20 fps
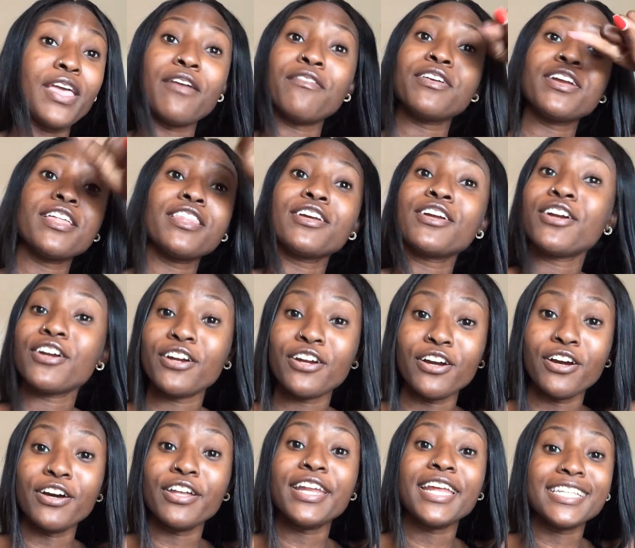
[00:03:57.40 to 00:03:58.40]
every other
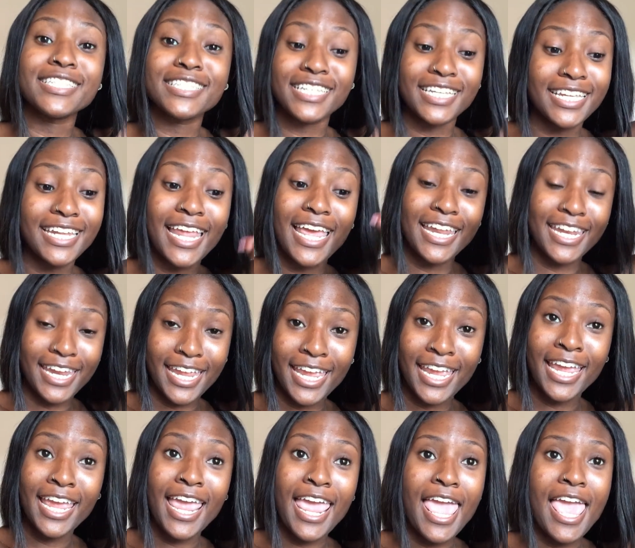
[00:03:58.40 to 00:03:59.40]
girl that's in that
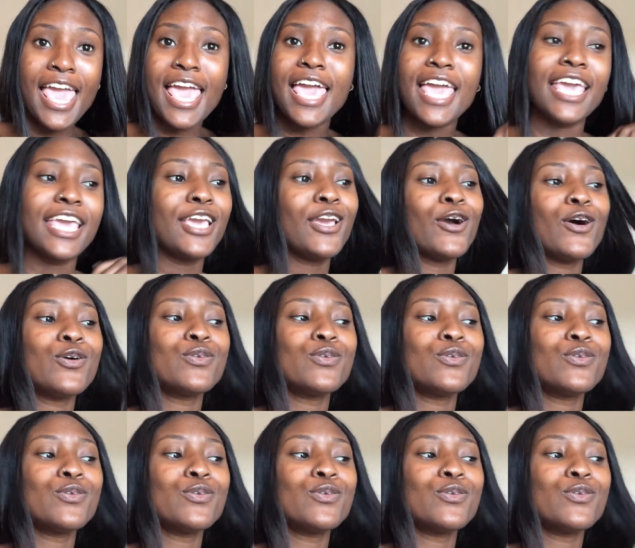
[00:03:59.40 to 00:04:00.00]
net, and he